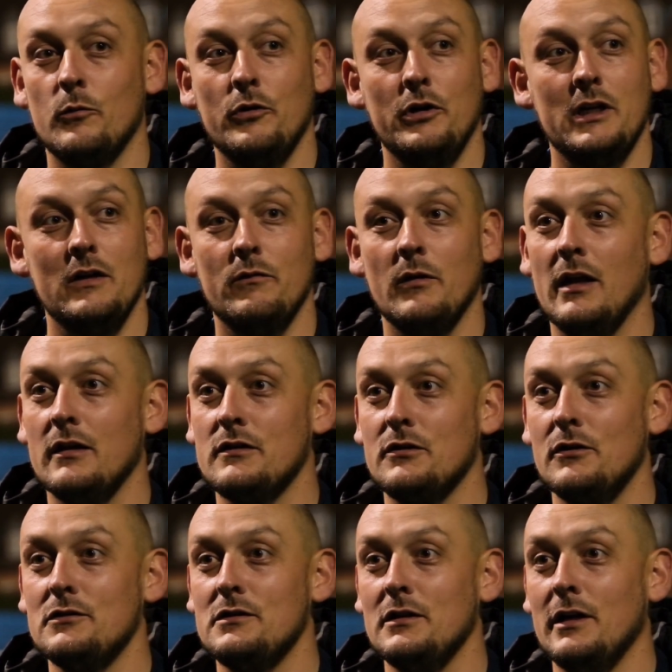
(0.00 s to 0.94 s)
I'm going to give the lads
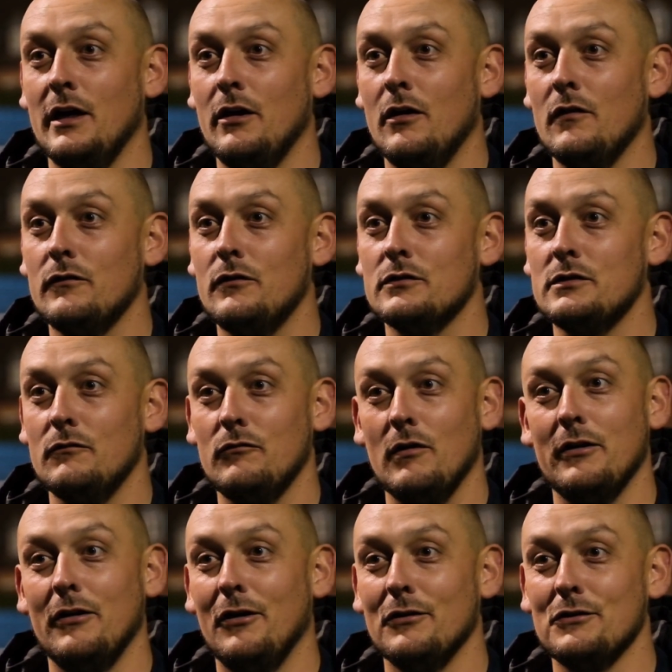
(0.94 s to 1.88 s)
Thursday night off because they've
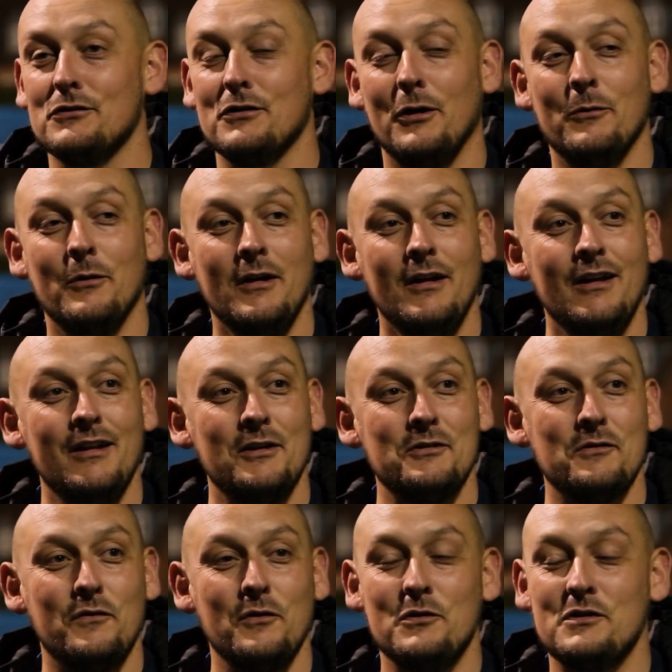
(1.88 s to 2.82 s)
run hard. So
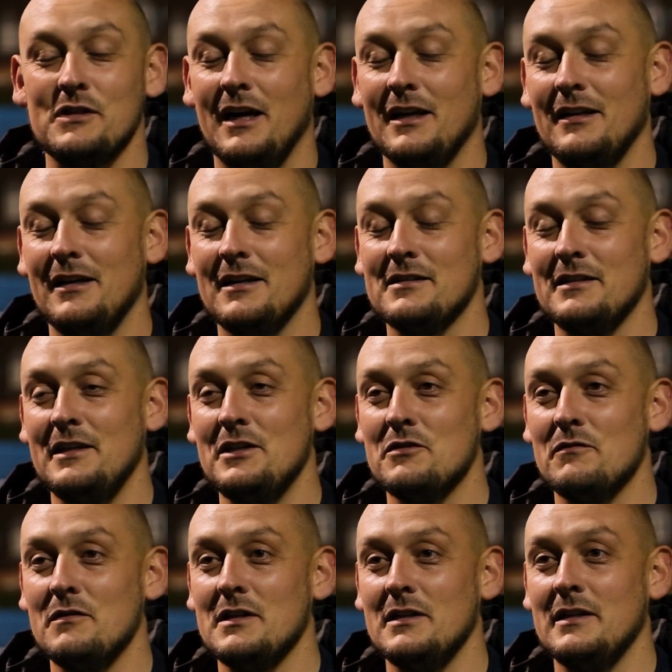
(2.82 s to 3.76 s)
there's a few tired legs and
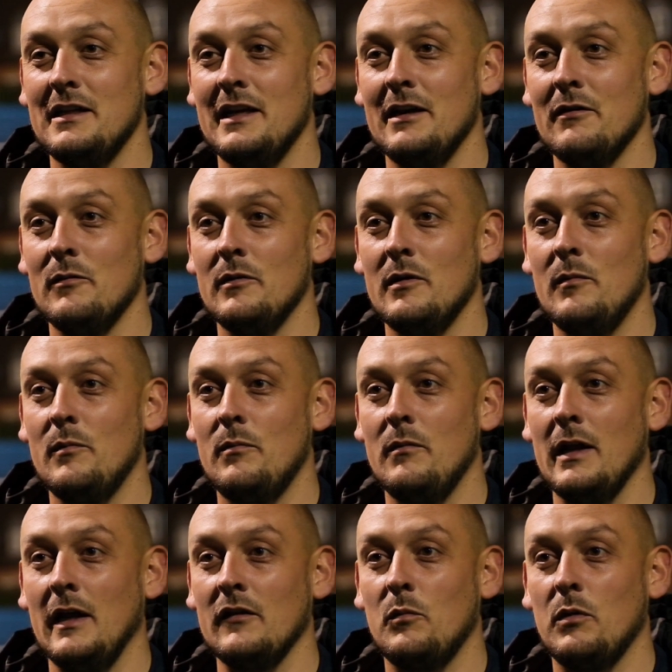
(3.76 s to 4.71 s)
injuries in there, and
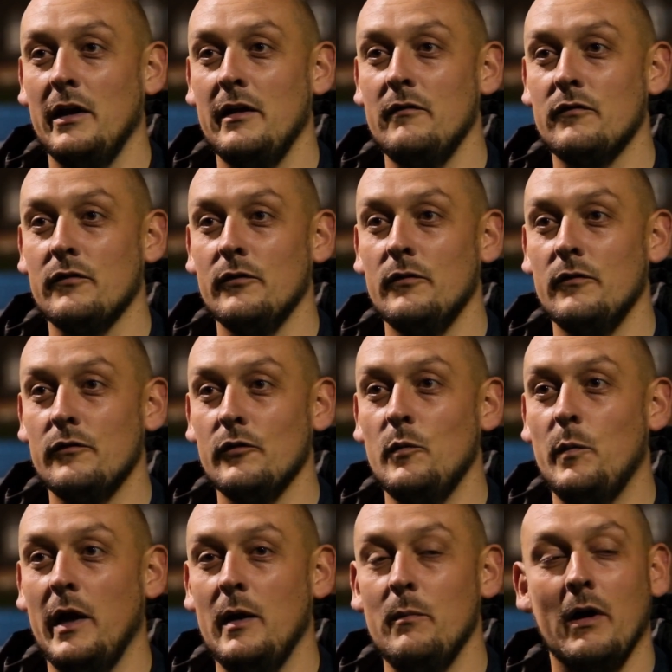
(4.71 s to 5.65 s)
lads playing through
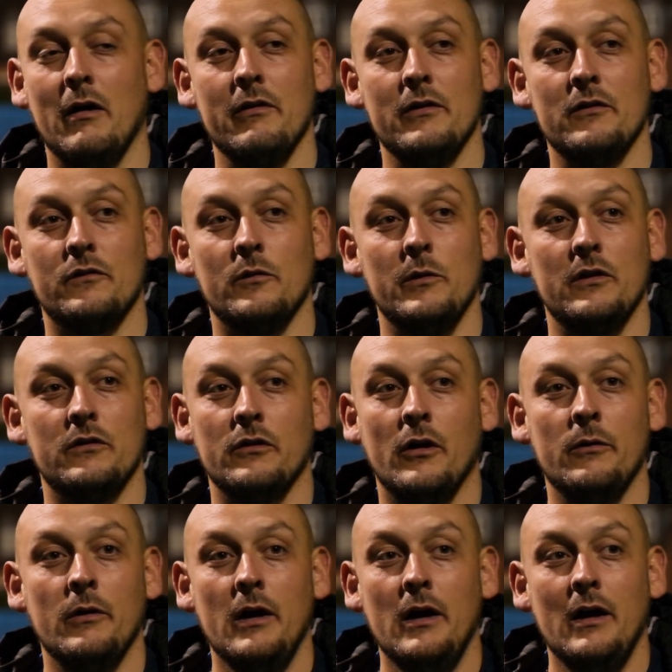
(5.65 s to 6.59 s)
pain barriers for me.
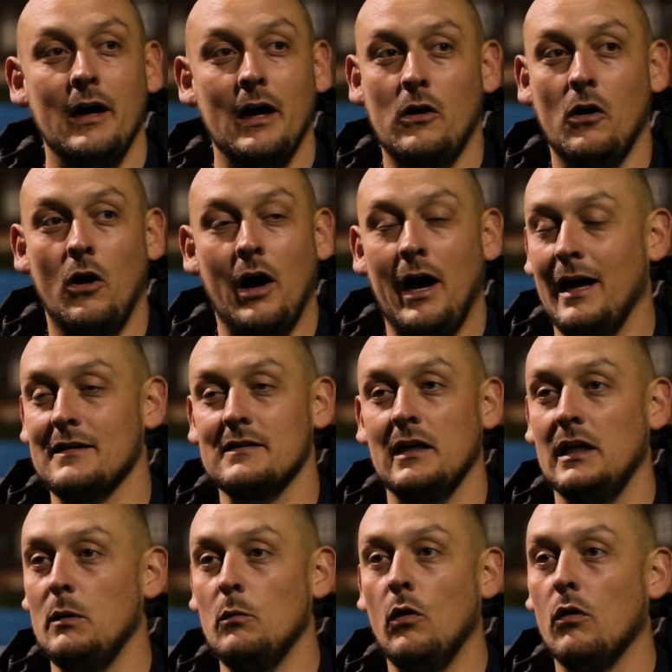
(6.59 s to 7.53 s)
So I can't
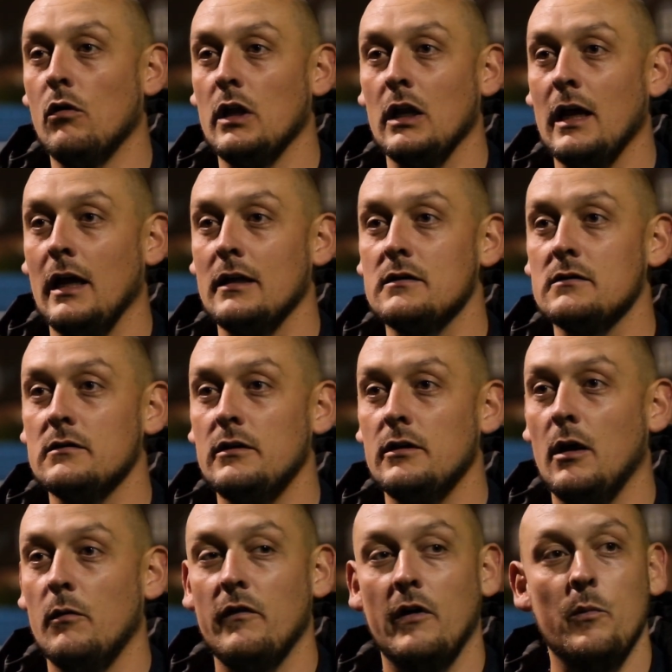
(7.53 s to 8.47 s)
ask any more of the lads.
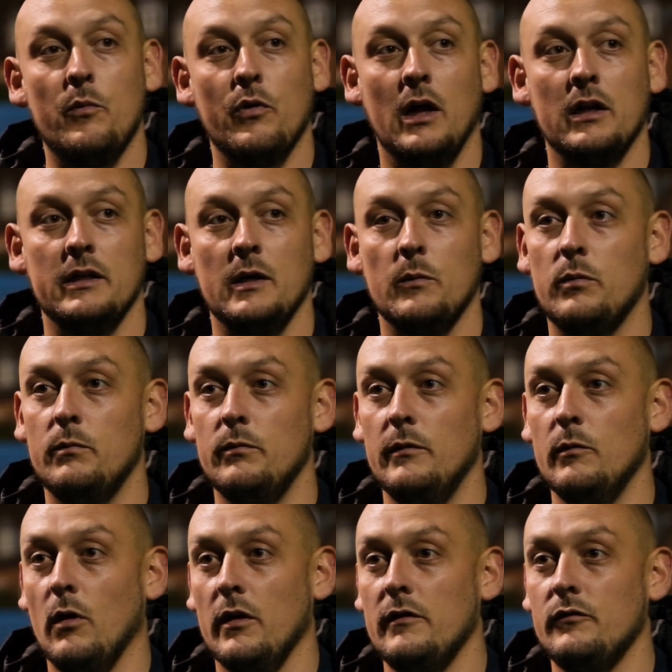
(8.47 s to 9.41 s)
I'm very proud of
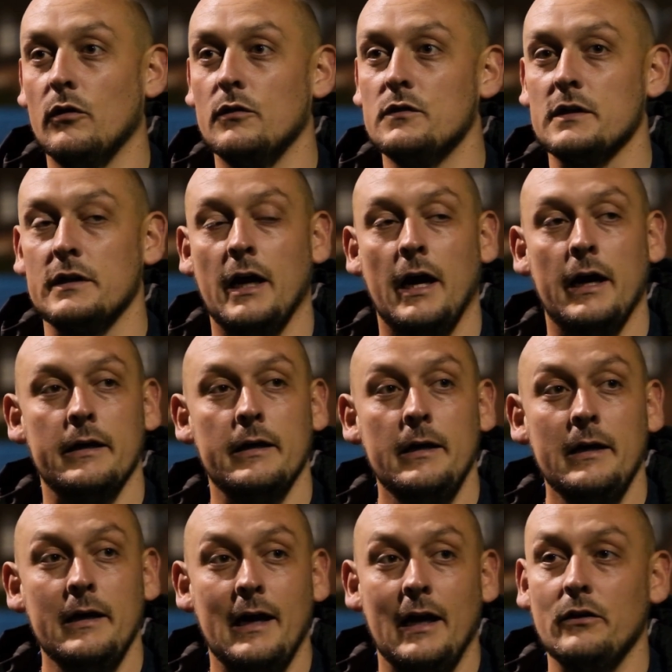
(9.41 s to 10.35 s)
what they've done tonight
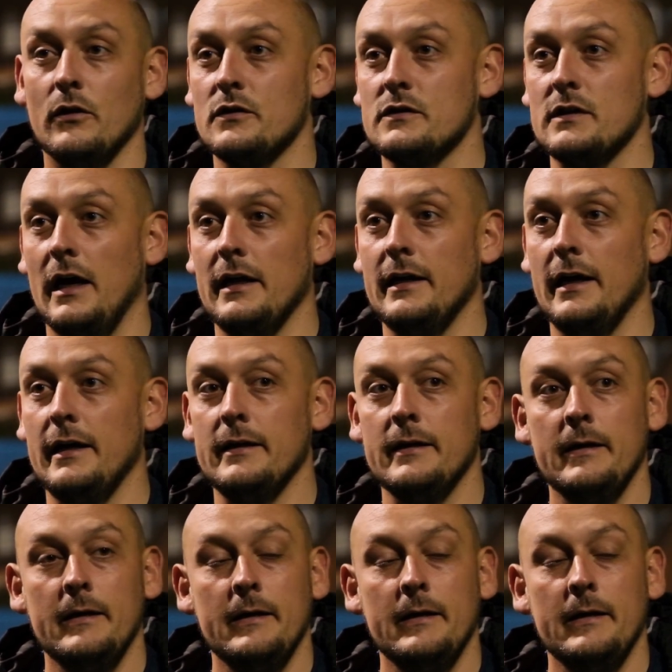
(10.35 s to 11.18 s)
and on Saturday.